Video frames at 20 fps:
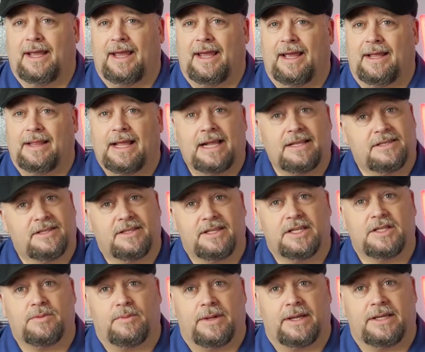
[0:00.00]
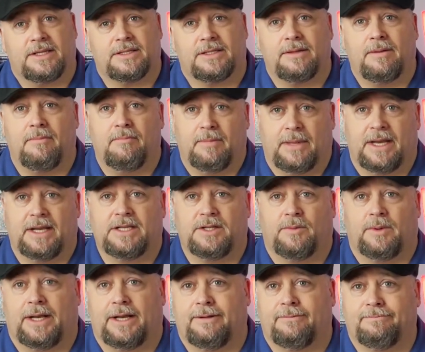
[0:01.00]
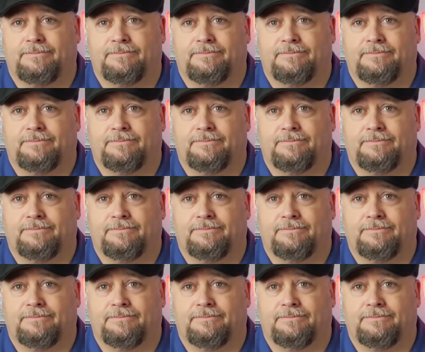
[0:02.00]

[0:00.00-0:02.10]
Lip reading: And that's this week's Minute to Win It.